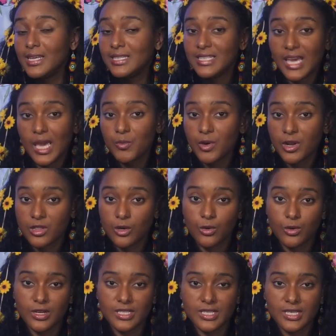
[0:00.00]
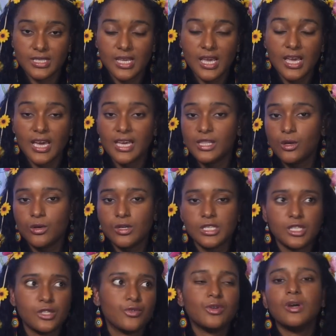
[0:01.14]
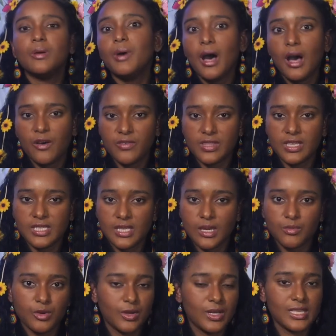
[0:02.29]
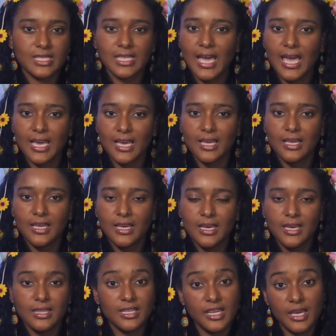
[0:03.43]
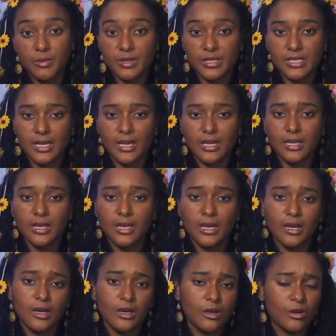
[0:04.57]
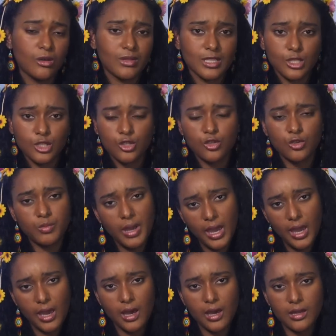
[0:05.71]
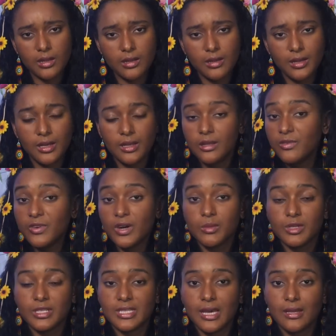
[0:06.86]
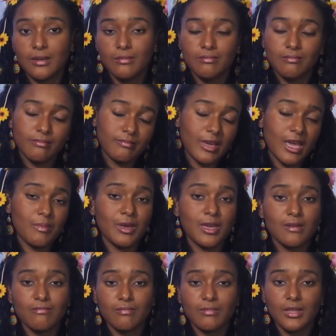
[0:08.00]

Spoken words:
and tame one of the horses, and the horse threw him off and the son broke his leg. The neighbor said, "Oh, that's too bad." The farmer said, "Maybe."